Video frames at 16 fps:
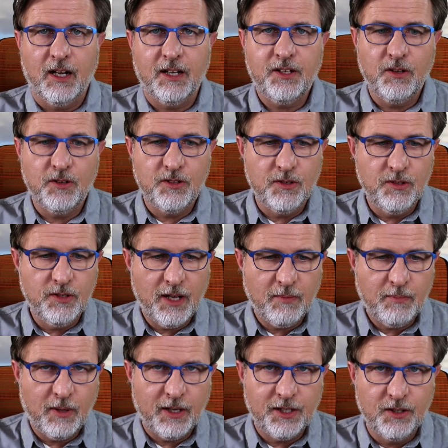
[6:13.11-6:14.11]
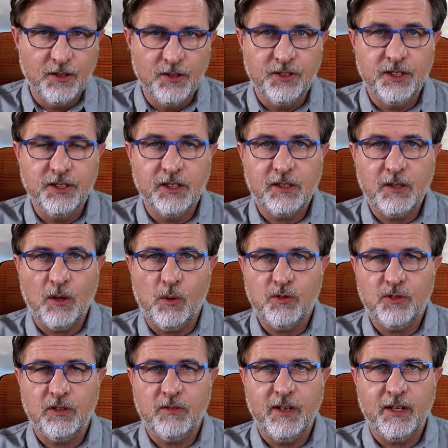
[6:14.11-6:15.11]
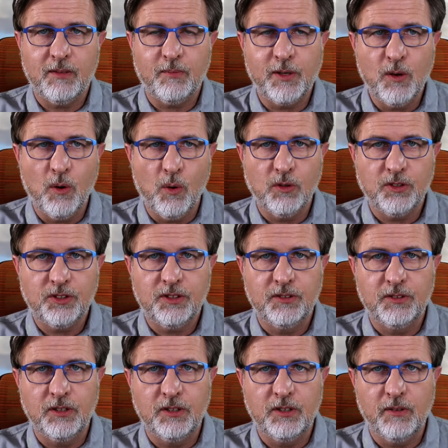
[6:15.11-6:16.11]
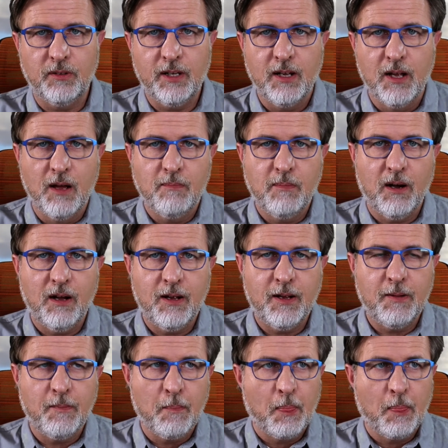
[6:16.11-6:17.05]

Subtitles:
And you do that by using the culture around. We also do it by